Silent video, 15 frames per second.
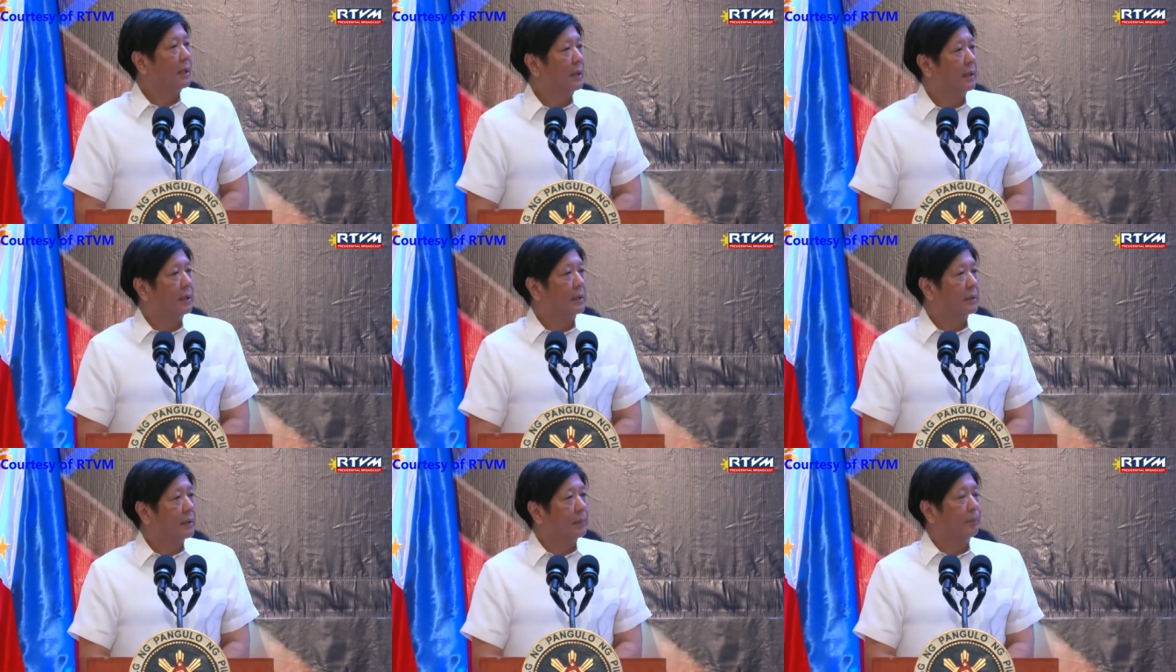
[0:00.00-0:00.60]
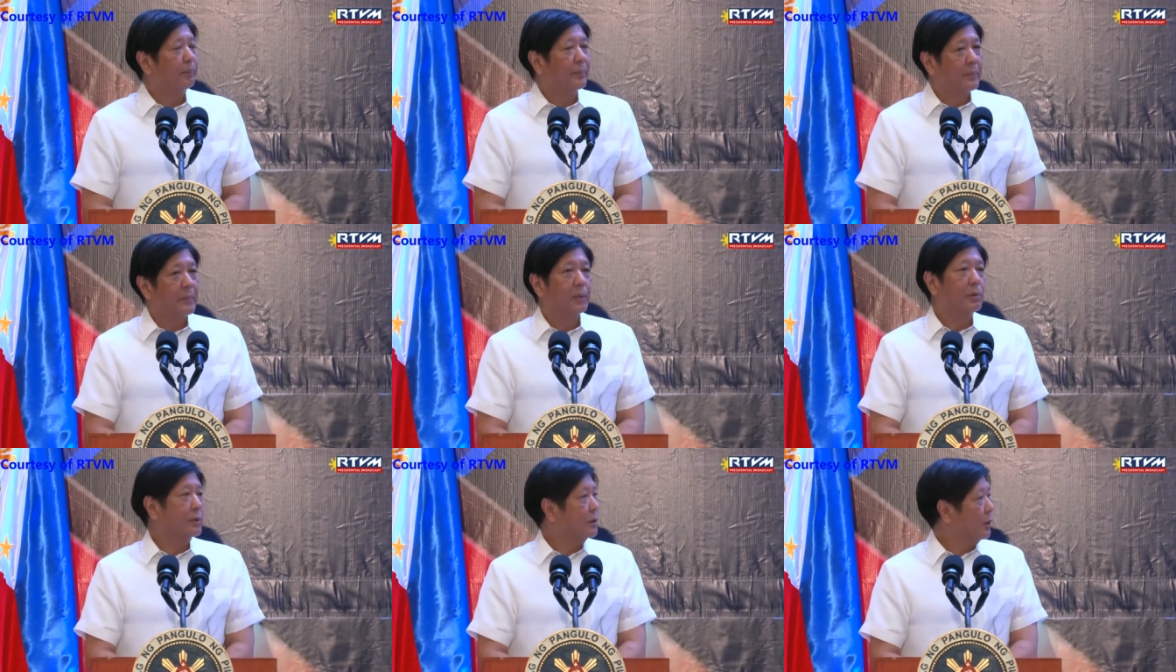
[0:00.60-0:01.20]
Uh,
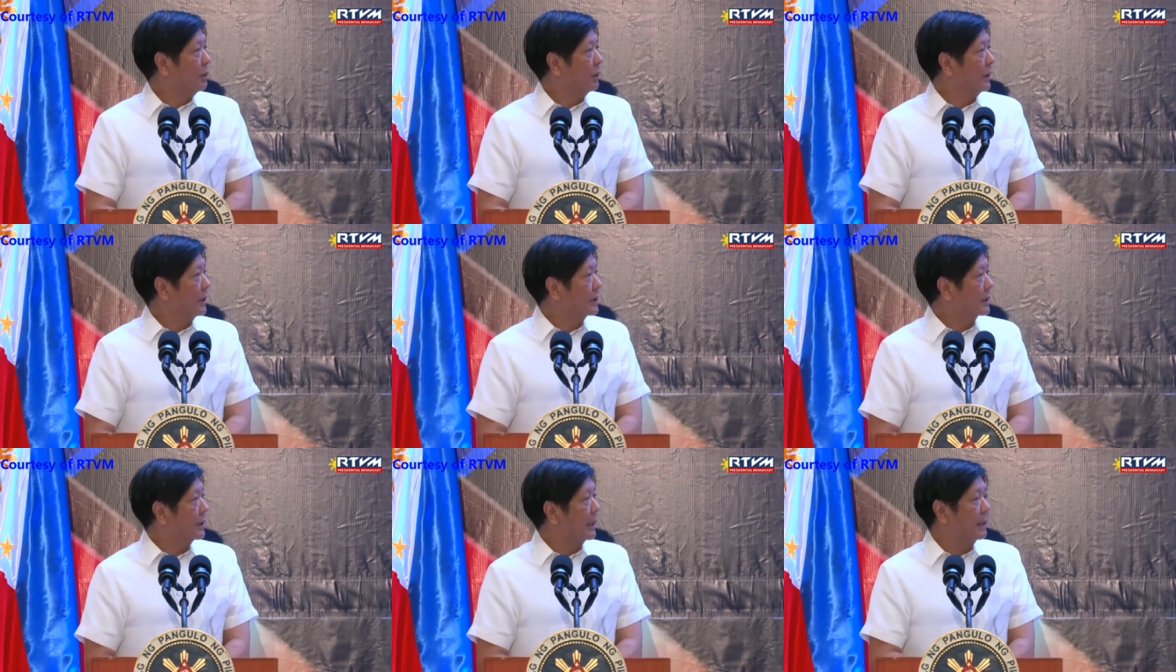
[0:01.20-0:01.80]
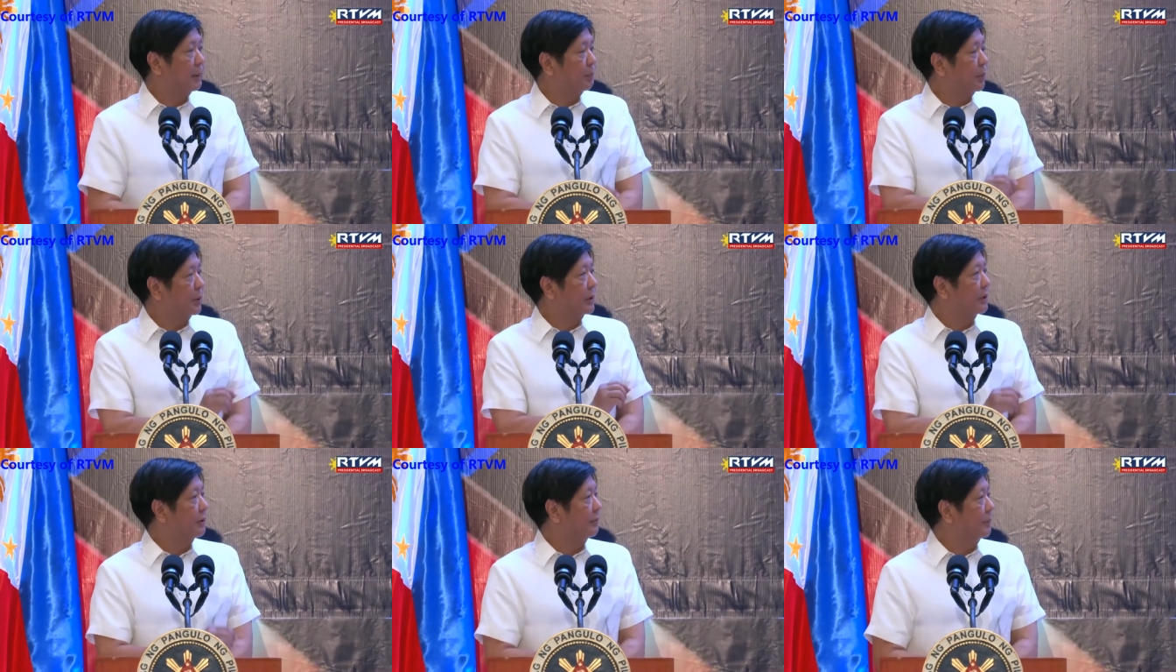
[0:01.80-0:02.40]
there was only a slight
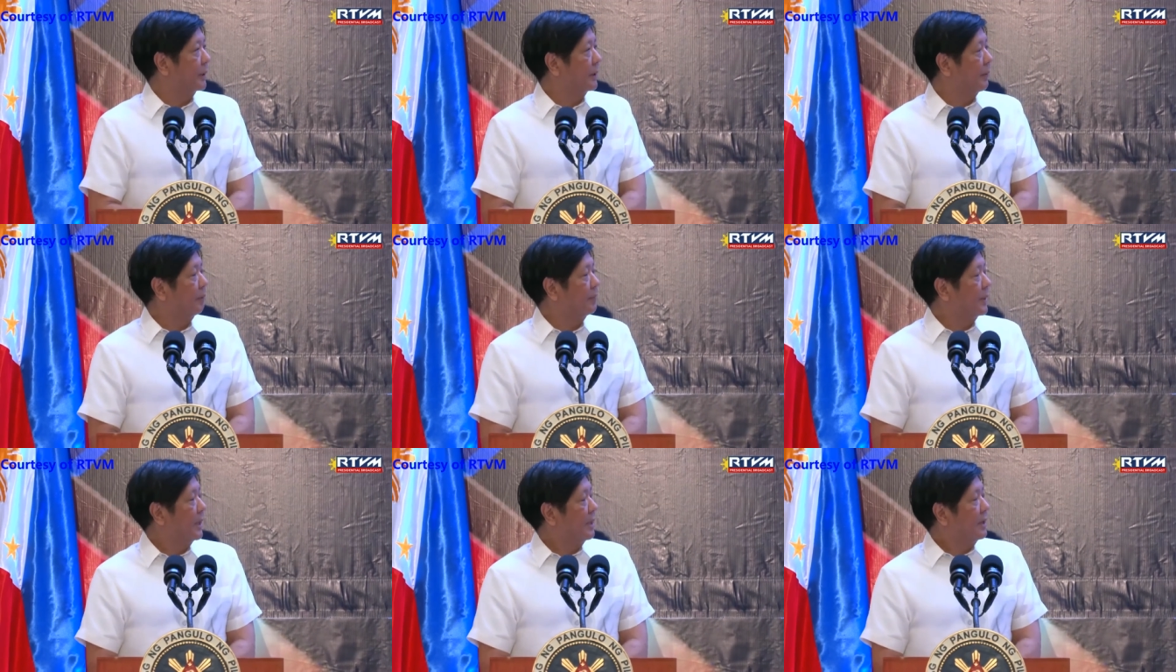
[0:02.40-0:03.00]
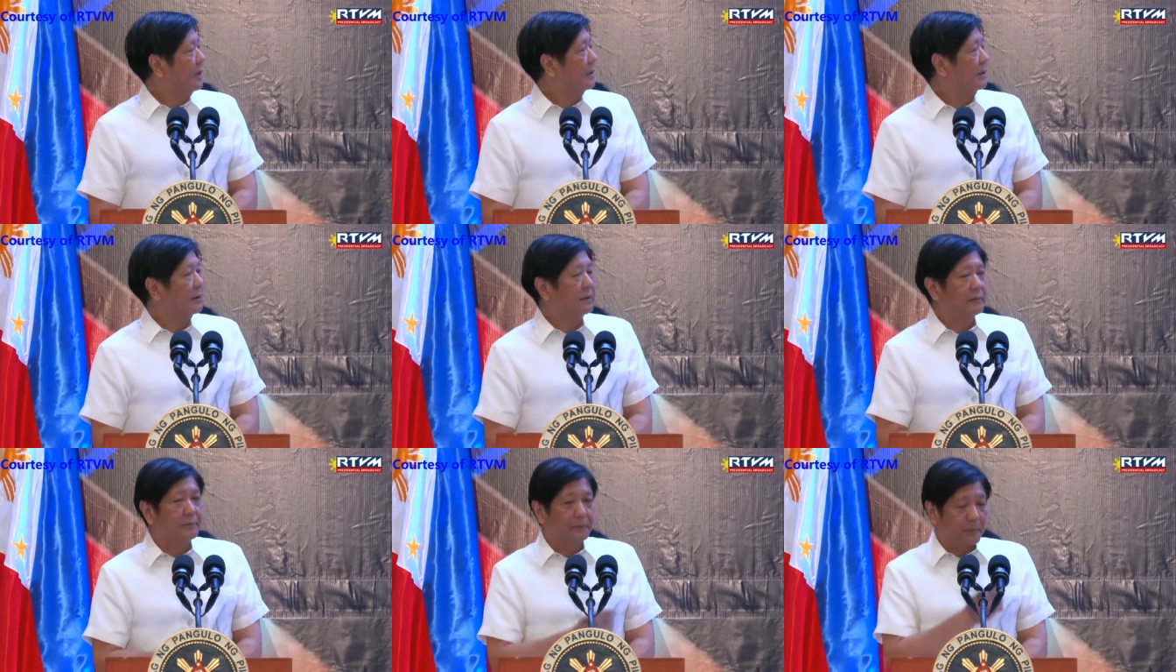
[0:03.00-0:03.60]
point of, um,
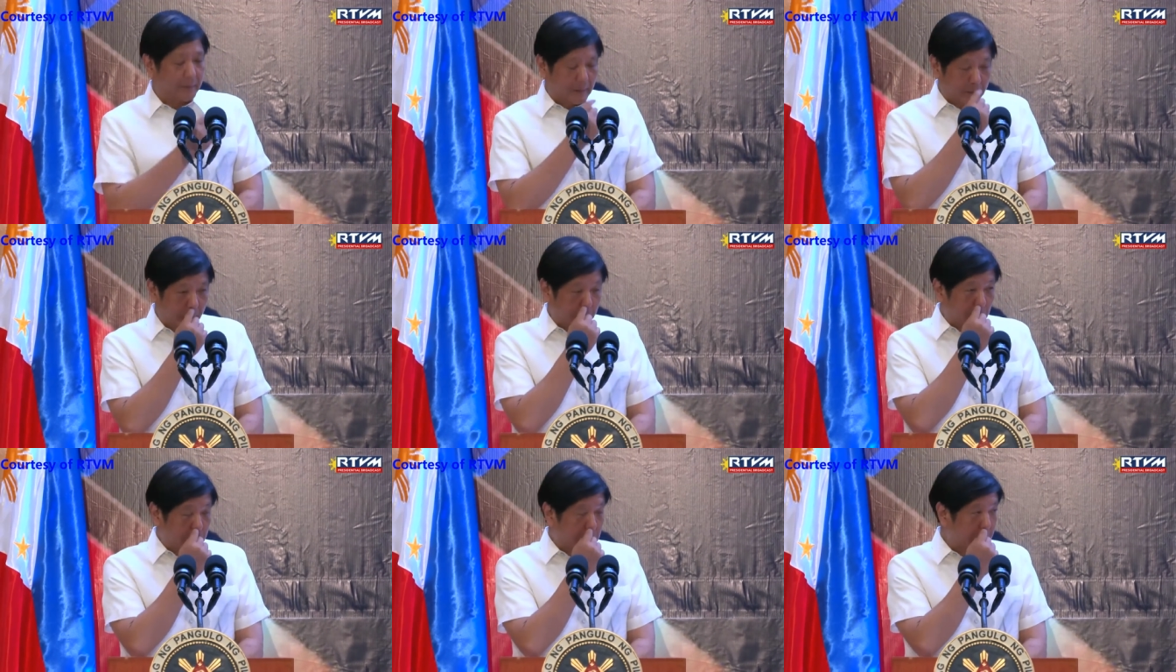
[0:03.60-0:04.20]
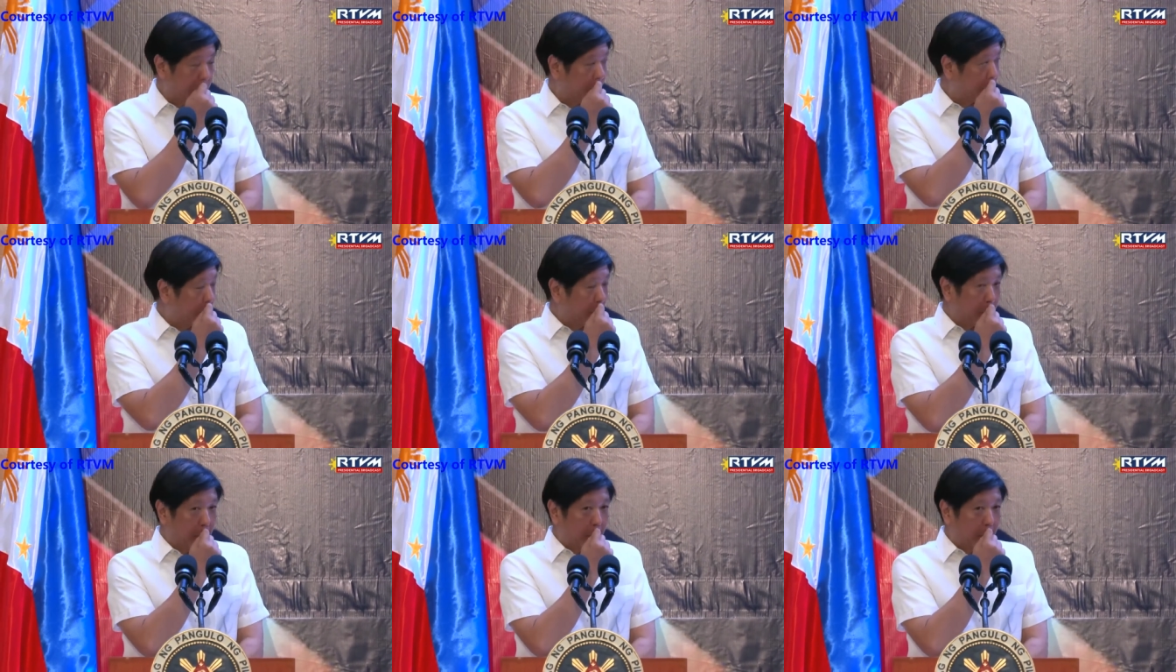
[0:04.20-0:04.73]
of uh, concern.